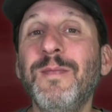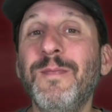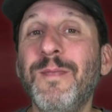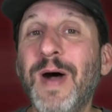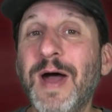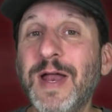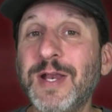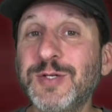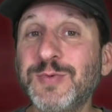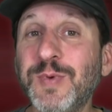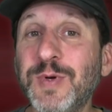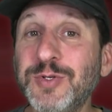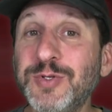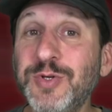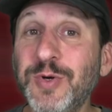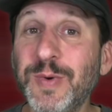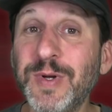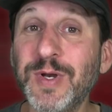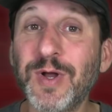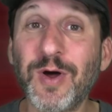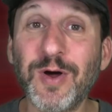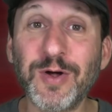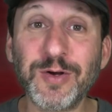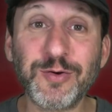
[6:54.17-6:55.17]
Might as well do
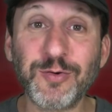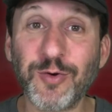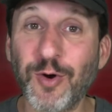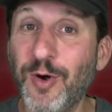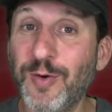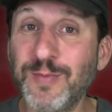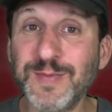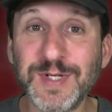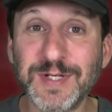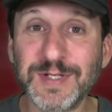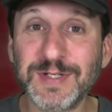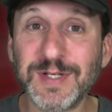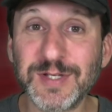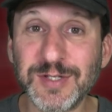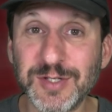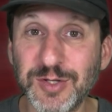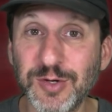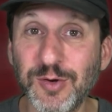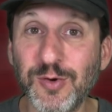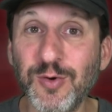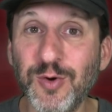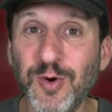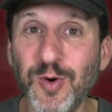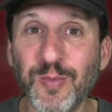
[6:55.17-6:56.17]
it on Chrome since it's
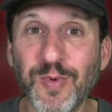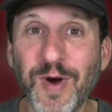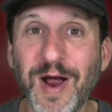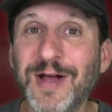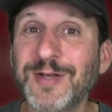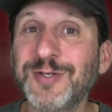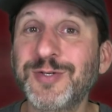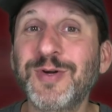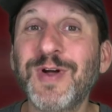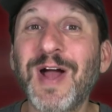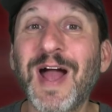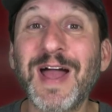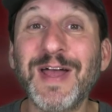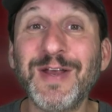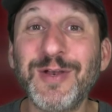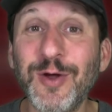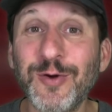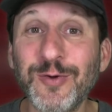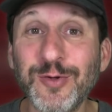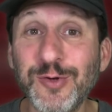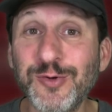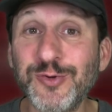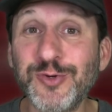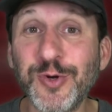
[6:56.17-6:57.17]
the Google browser. I
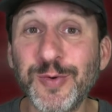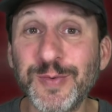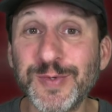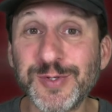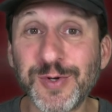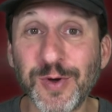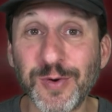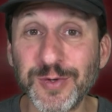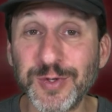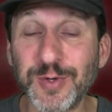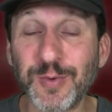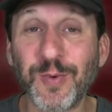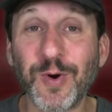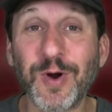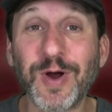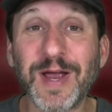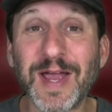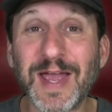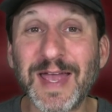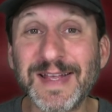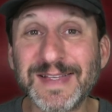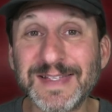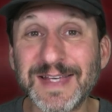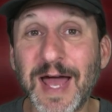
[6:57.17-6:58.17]
know YouTube is going to
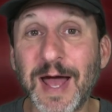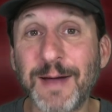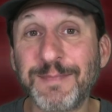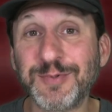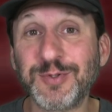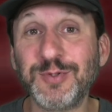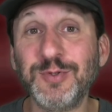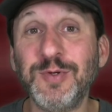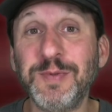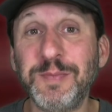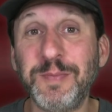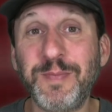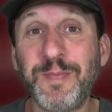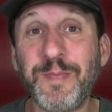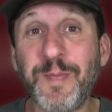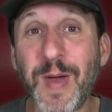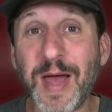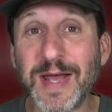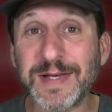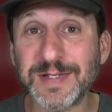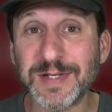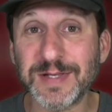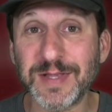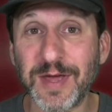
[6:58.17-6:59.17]
work its absolute
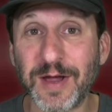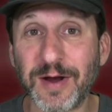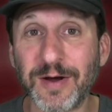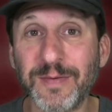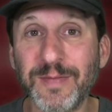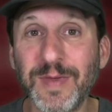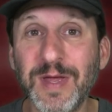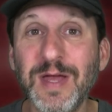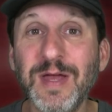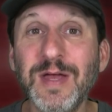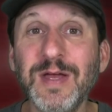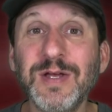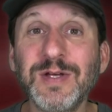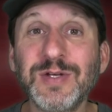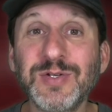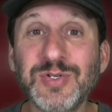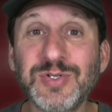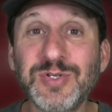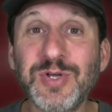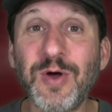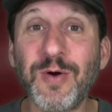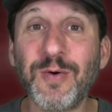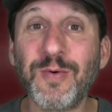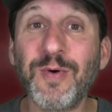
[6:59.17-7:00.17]
best there.
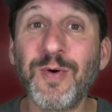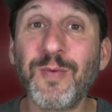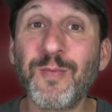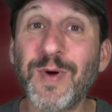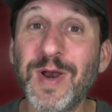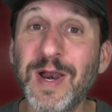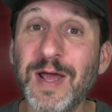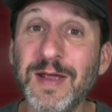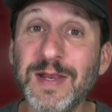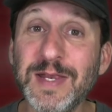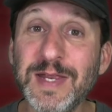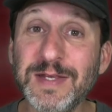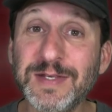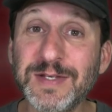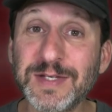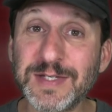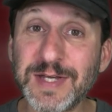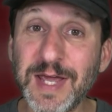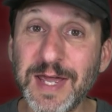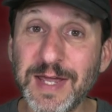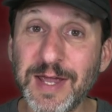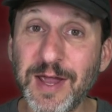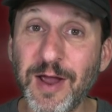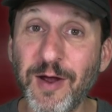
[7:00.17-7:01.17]
So when I need to
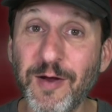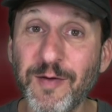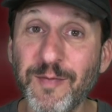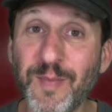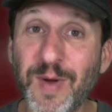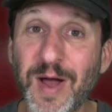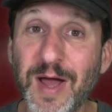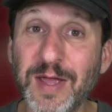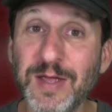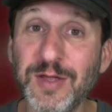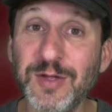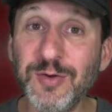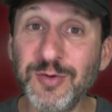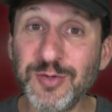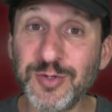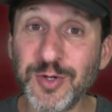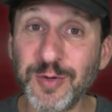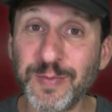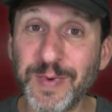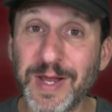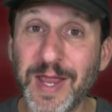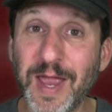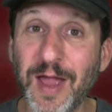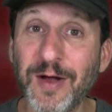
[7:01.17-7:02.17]
take care of my
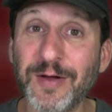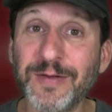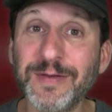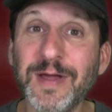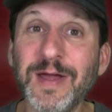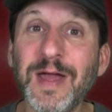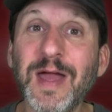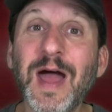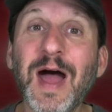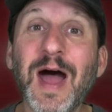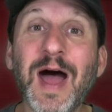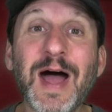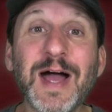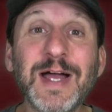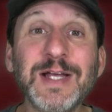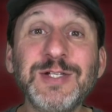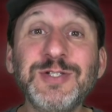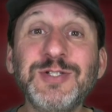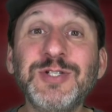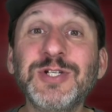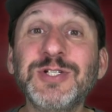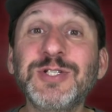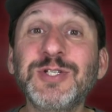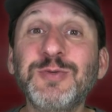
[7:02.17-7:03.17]
YouTube account, I
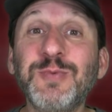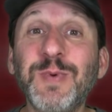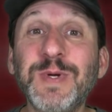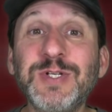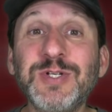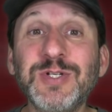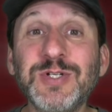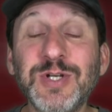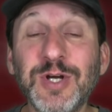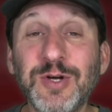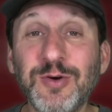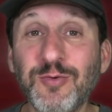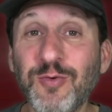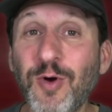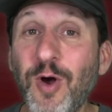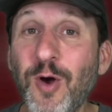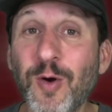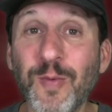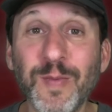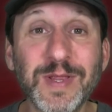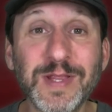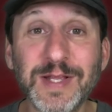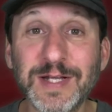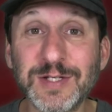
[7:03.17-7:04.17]
just switch to
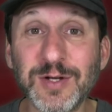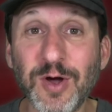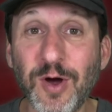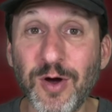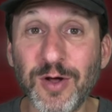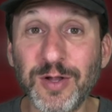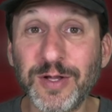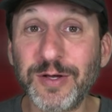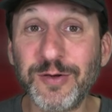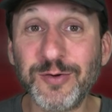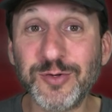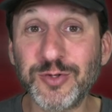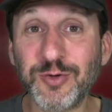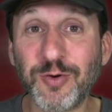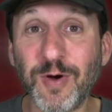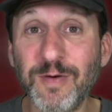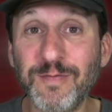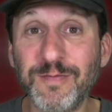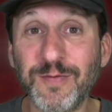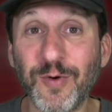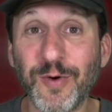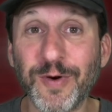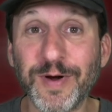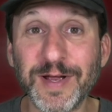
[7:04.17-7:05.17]
Chrome, and that's all I use
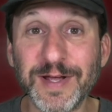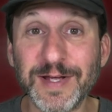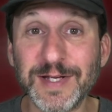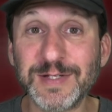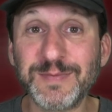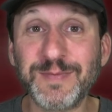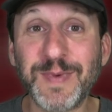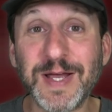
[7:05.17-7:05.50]
Chrome for, is